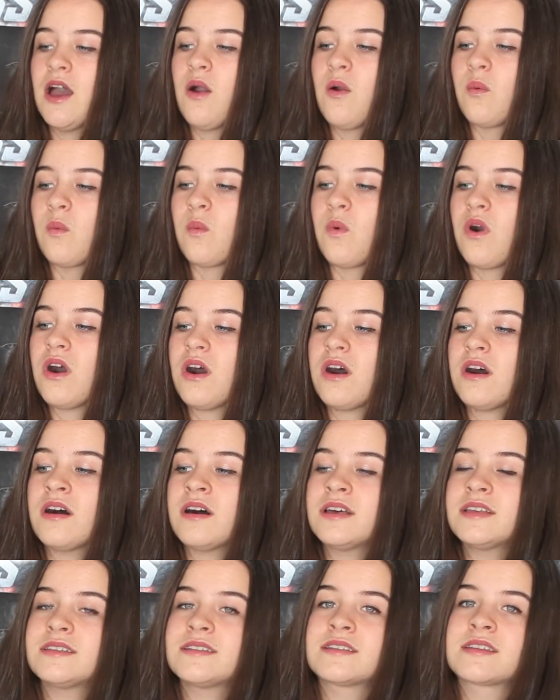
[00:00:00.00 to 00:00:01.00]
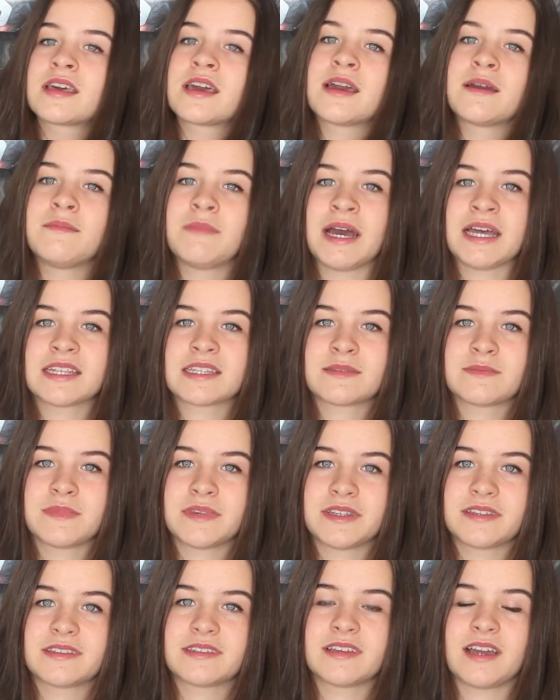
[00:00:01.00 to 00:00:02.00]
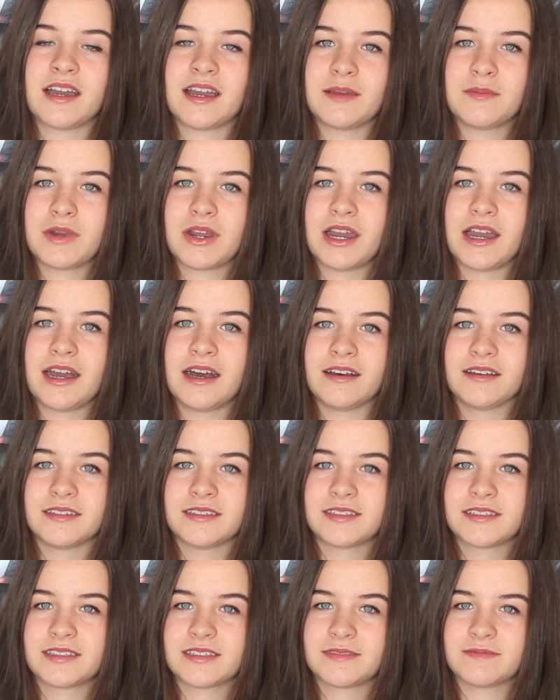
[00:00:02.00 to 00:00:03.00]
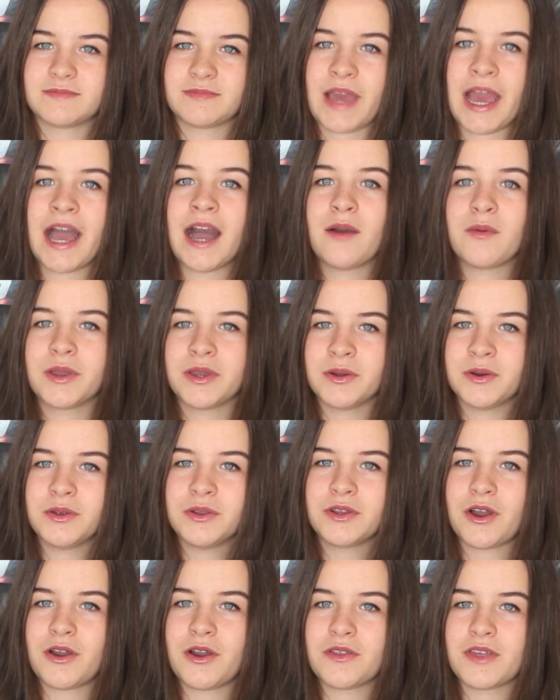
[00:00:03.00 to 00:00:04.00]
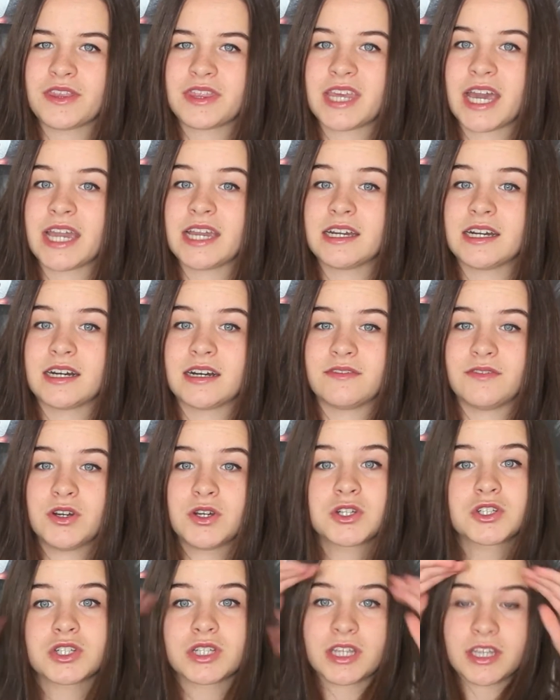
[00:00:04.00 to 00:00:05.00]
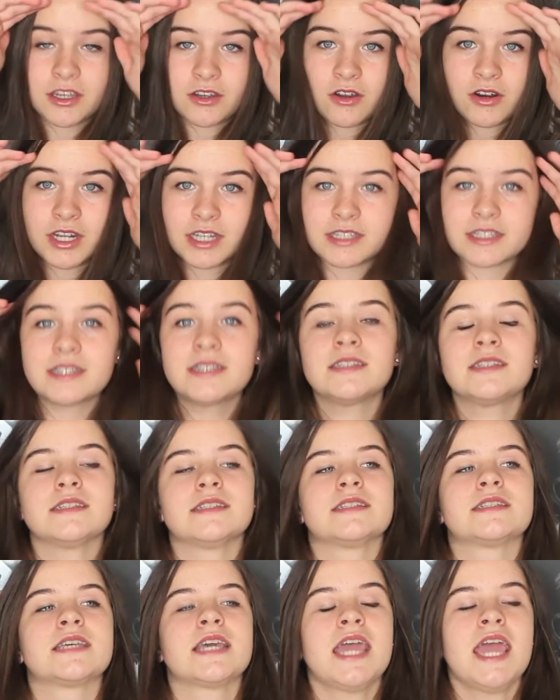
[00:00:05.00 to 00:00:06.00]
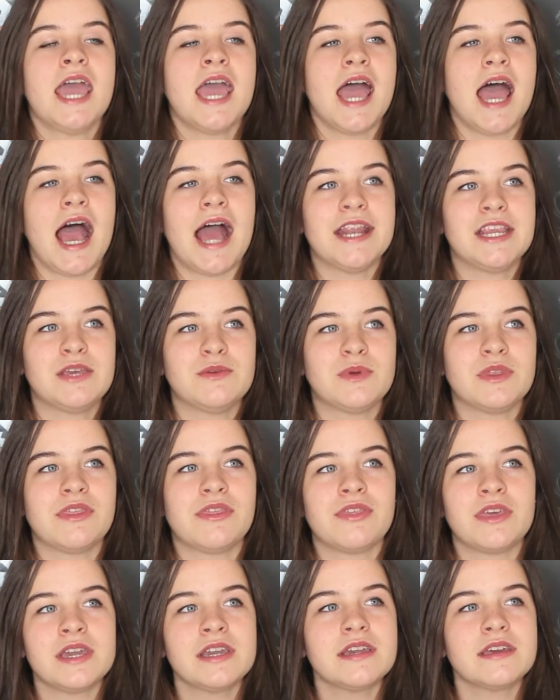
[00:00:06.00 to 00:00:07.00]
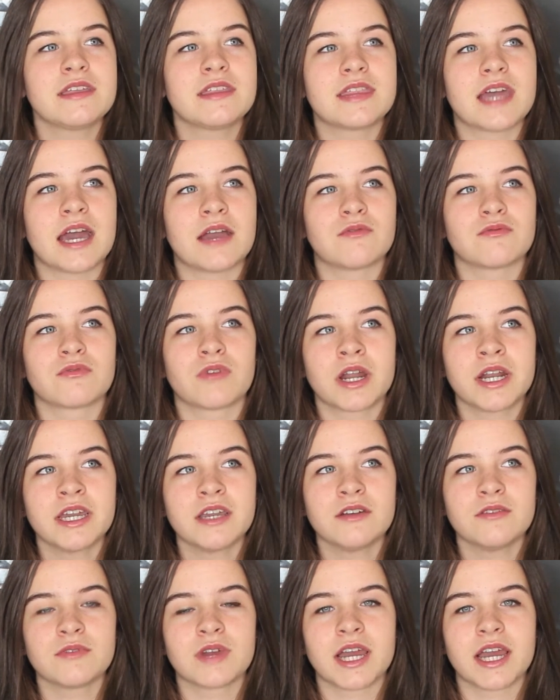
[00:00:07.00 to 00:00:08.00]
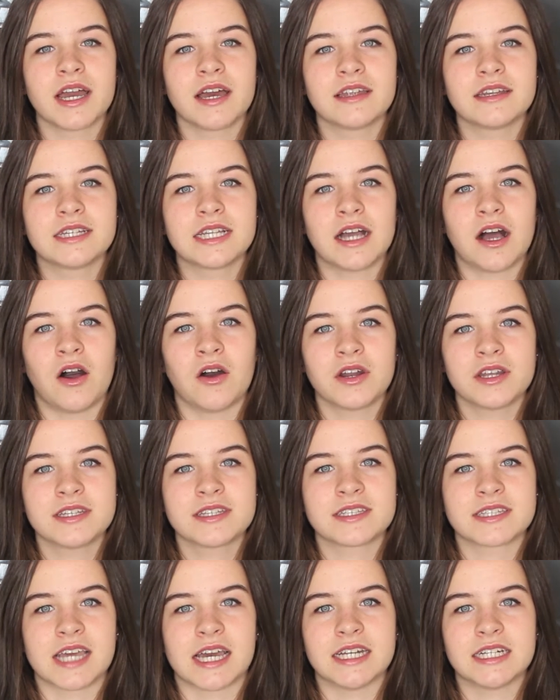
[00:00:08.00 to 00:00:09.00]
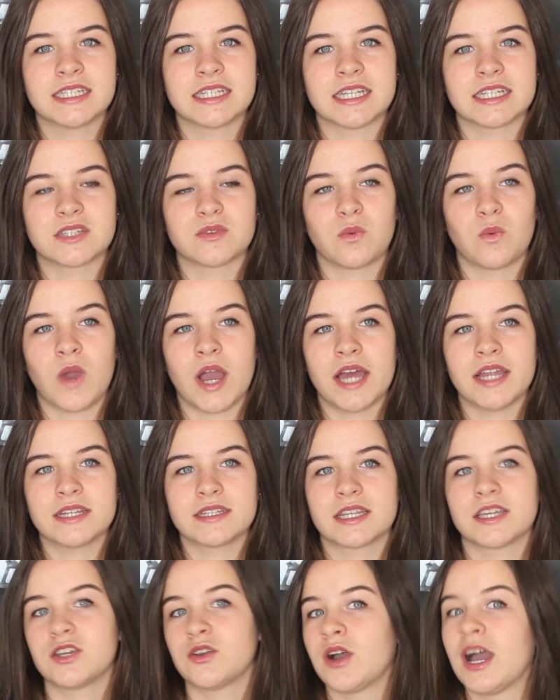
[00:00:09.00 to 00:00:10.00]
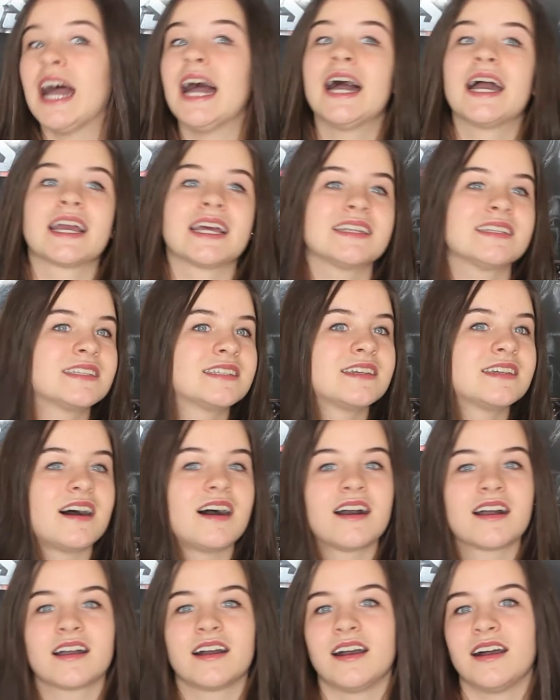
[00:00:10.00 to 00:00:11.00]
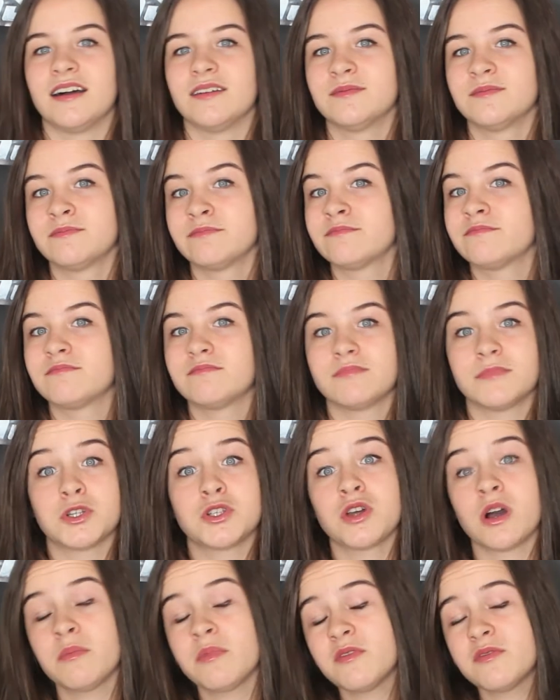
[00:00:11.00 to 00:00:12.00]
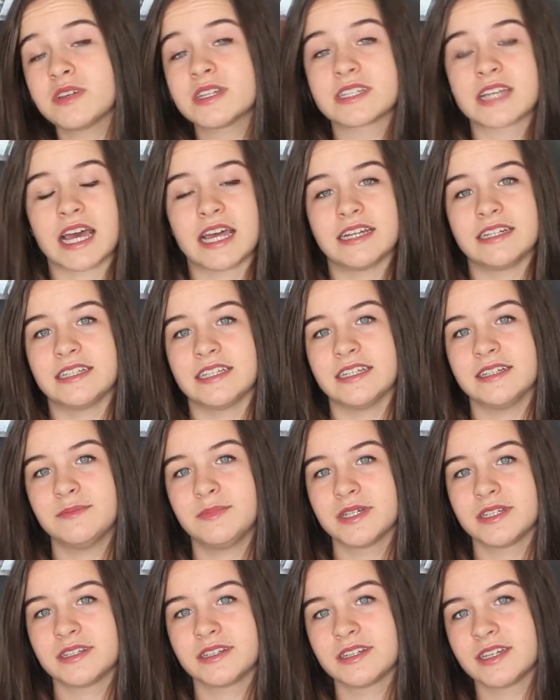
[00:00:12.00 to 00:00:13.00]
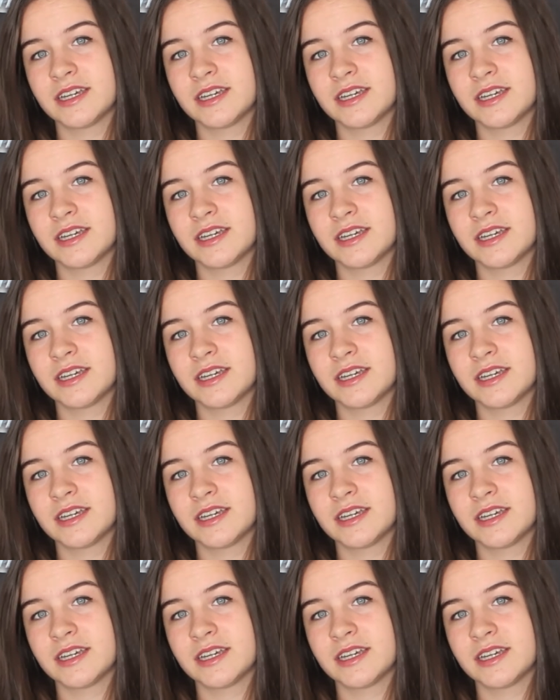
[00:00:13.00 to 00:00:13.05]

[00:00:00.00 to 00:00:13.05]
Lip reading: was Matt Smith's eyebrows. Now we all know that they are virtually non-existent, and you would think that running around on a set that's wet that your hair gets darker. The top of his head did, but